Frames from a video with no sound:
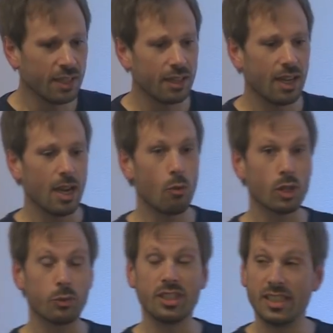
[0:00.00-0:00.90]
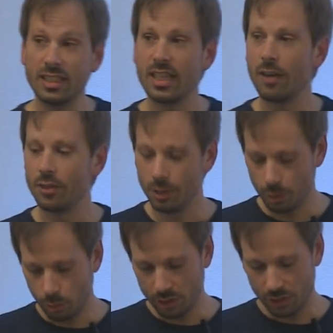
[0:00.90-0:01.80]
Uh, what we did have to do
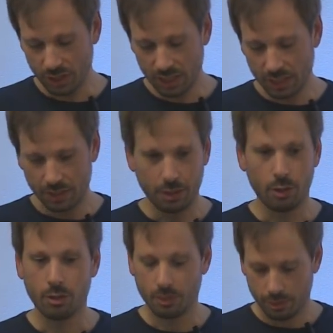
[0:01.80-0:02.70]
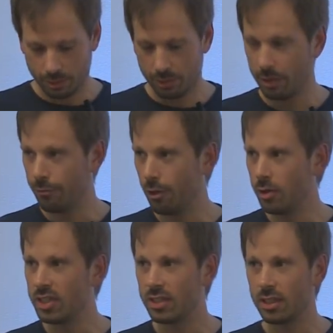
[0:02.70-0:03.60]
was, you know, a phone
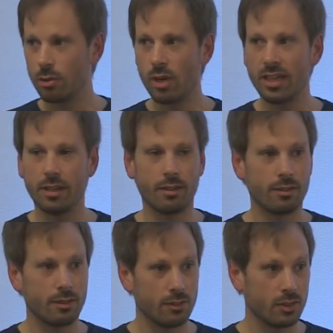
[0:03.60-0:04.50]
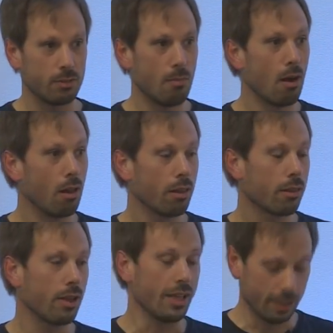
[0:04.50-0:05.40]
is quite a small
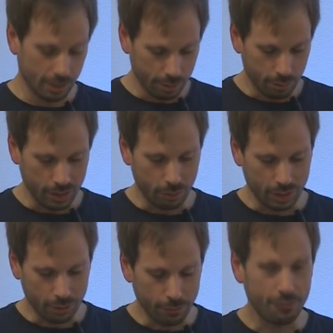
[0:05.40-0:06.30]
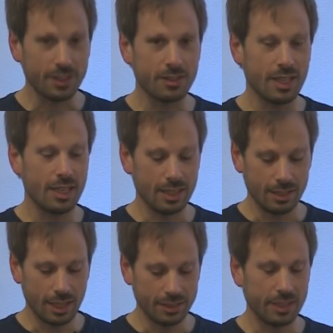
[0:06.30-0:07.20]
thing. We, we couldn't fit a
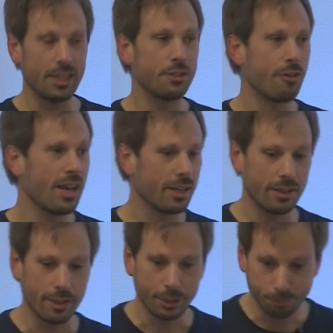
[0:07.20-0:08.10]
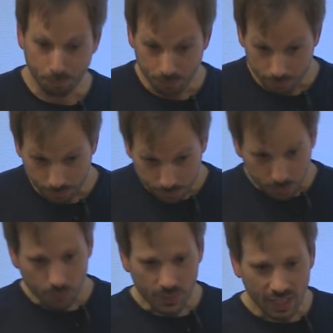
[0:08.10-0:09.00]
19-inch rack in there.
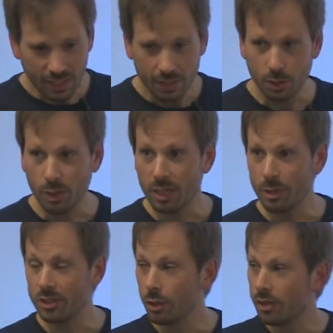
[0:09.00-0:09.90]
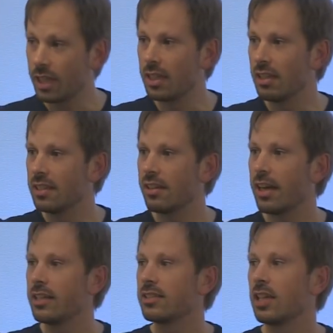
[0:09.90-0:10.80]
So we, we took that
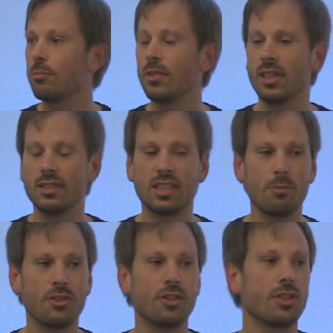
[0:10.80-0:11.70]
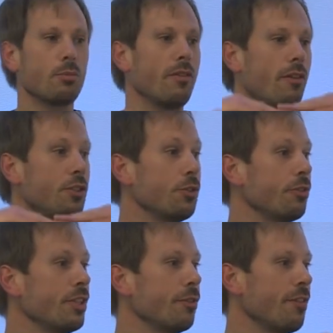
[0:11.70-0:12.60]
entire sub, uh, subsystem of, of user
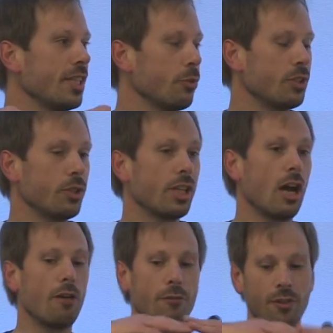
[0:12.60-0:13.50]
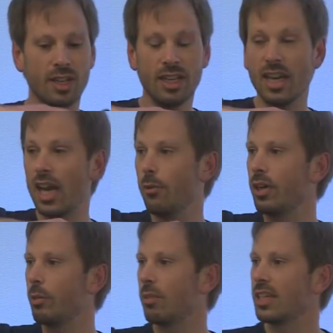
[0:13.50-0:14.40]
interface. We took it off, and we
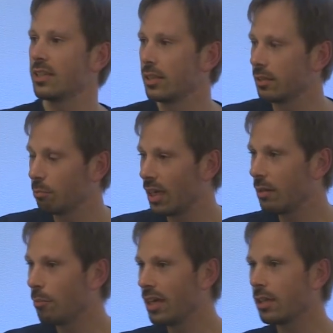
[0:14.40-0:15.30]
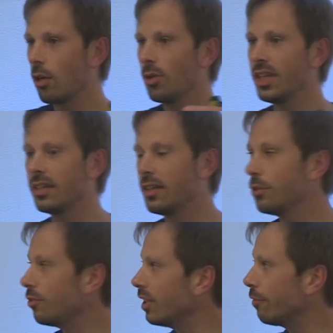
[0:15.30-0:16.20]
replaced it by, by coding the
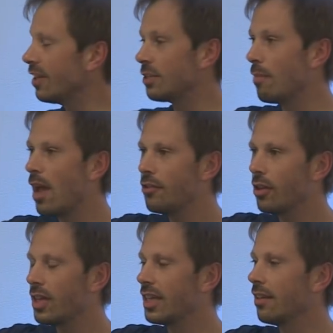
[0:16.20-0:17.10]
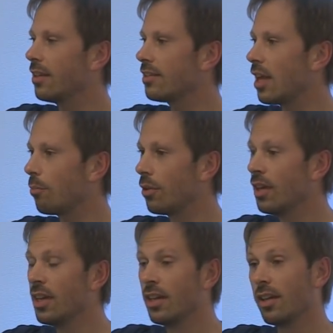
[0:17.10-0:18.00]
user interface manually in this app.
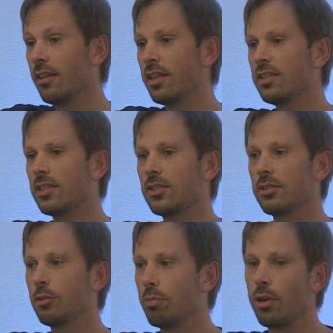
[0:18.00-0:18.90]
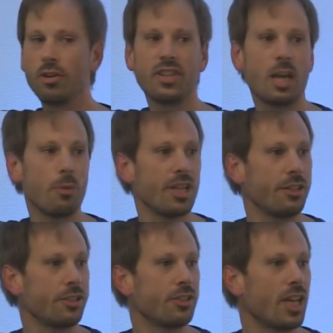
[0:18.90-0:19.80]
And this is to, to prototype and
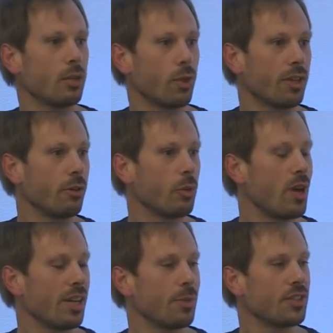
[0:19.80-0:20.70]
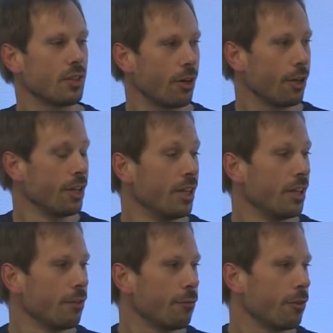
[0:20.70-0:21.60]
understand what the requirements are
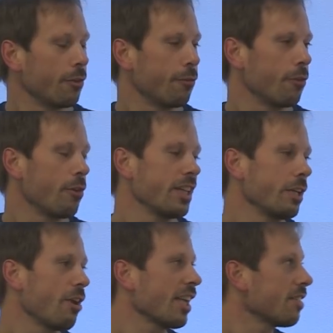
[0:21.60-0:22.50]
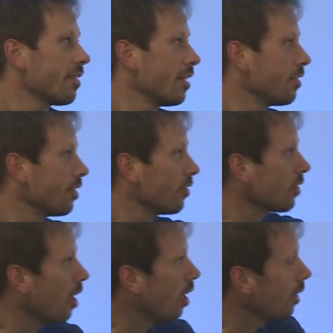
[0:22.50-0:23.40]
for, for running rack extensions
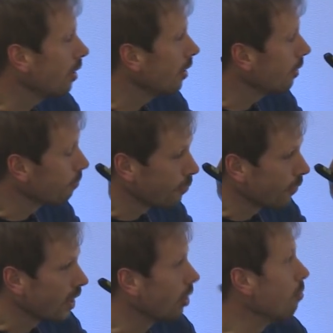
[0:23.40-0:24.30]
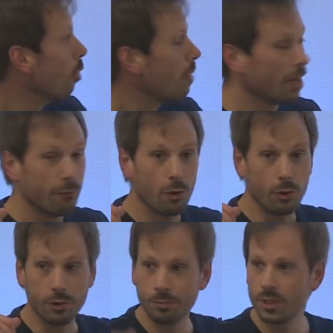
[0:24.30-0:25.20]
on uh, on a mobile phone.
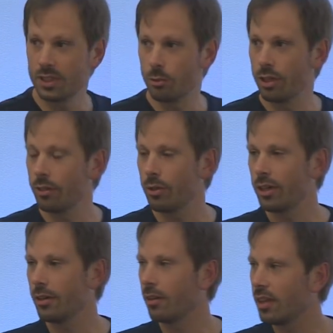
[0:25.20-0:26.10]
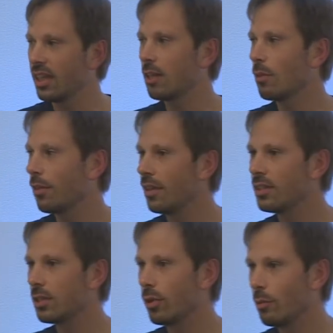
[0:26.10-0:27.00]
So we're, we're thinking about this
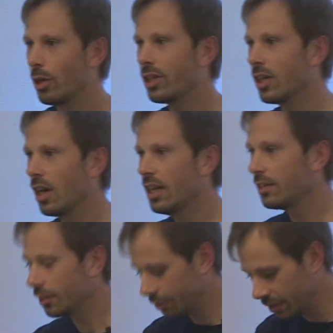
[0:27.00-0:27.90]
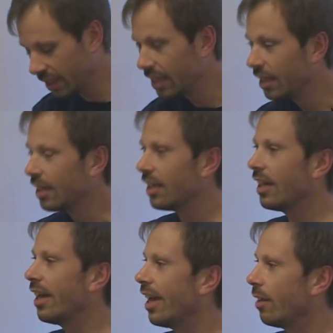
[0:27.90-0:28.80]
and we're working on it. Uh,
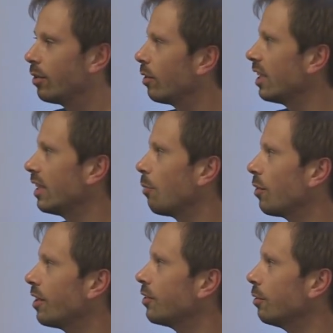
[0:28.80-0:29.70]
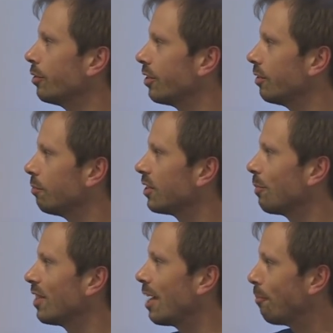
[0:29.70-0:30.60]
and we will end up with a solution
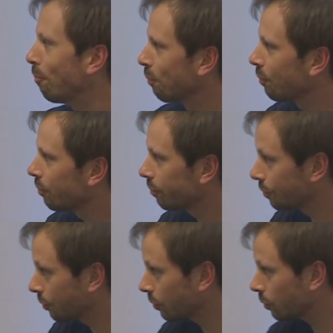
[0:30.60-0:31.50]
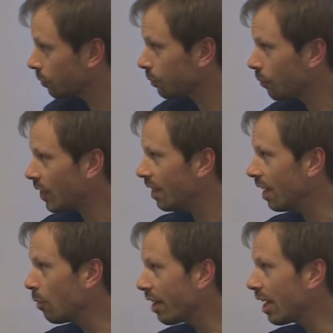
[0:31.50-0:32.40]
sometime. Then
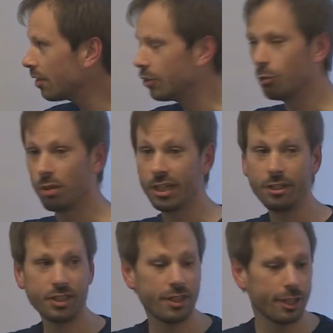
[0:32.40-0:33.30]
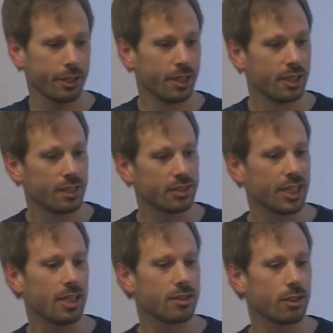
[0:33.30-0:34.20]
we got two players in there,
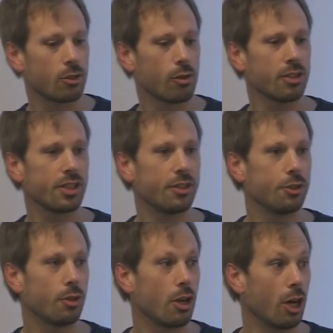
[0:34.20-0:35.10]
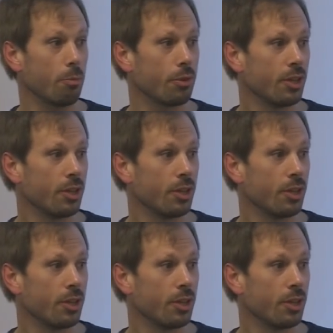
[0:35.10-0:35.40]
scales and chords and dual ARP.